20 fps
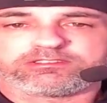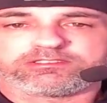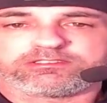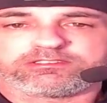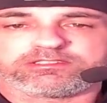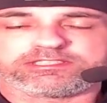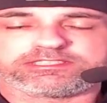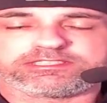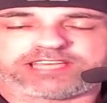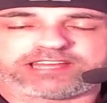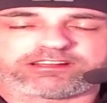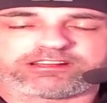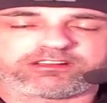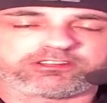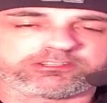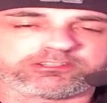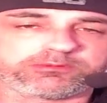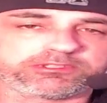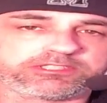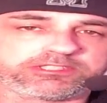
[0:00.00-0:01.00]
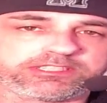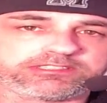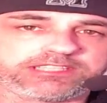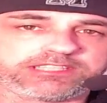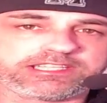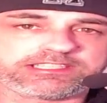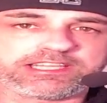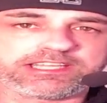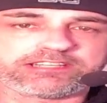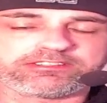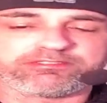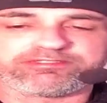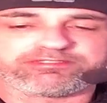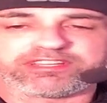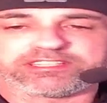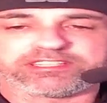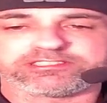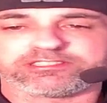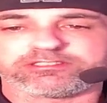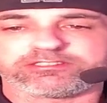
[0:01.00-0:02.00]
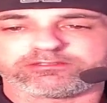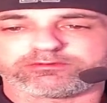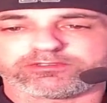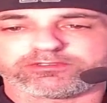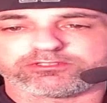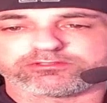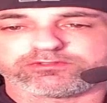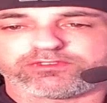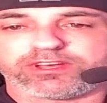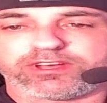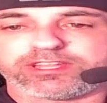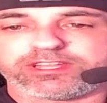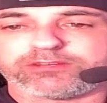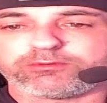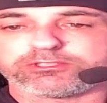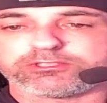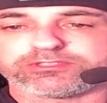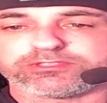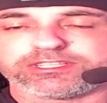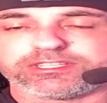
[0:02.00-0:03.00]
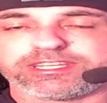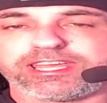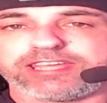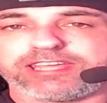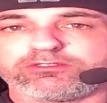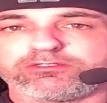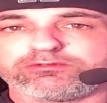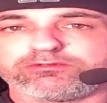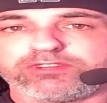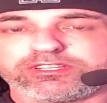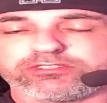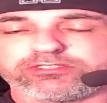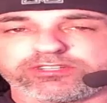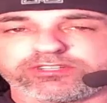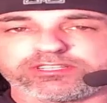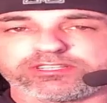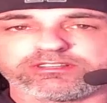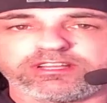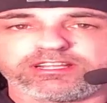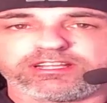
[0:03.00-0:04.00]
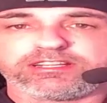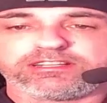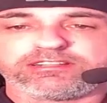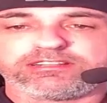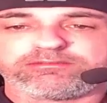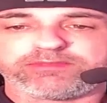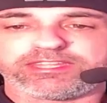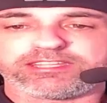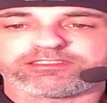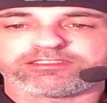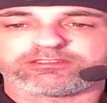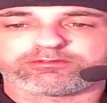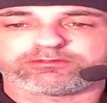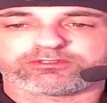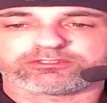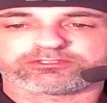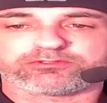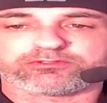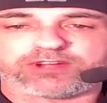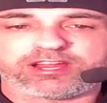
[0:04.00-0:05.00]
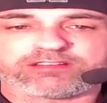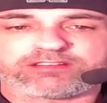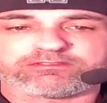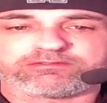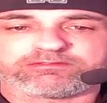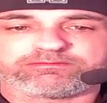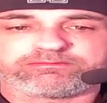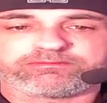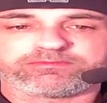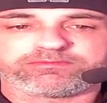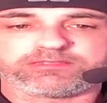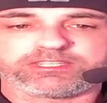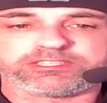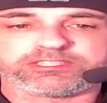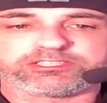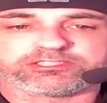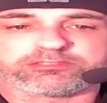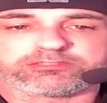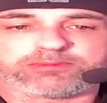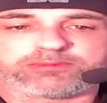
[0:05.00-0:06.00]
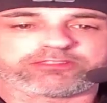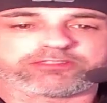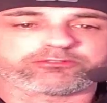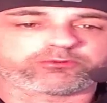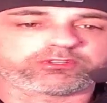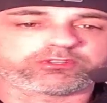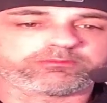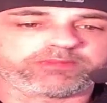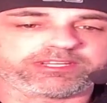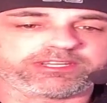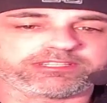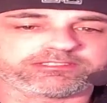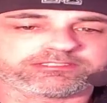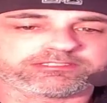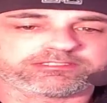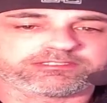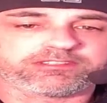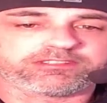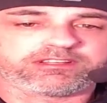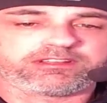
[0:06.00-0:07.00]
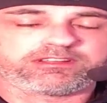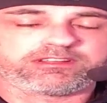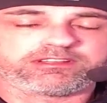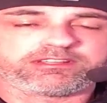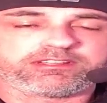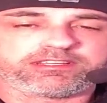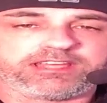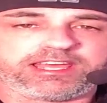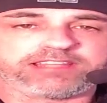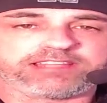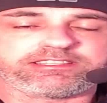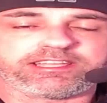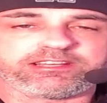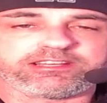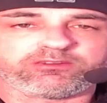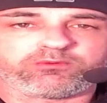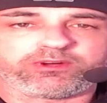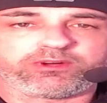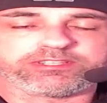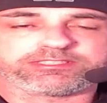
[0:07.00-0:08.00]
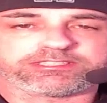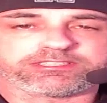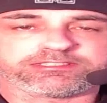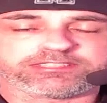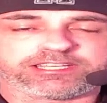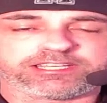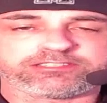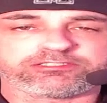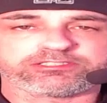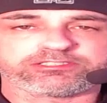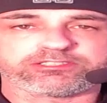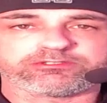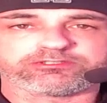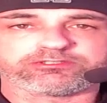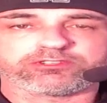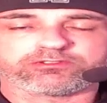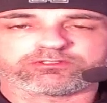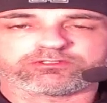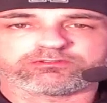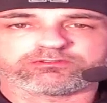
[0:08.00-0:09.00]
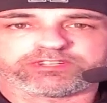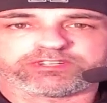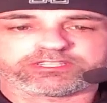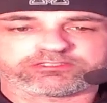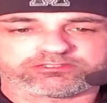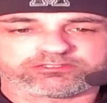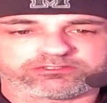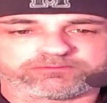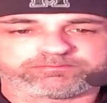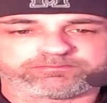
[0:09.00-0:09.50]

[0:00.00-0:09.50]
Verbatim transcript: He's had 100% takedown defense in the first fight, which was a KO victory in the first round in just about 3 minutes at Dana White's Contender Series over Victor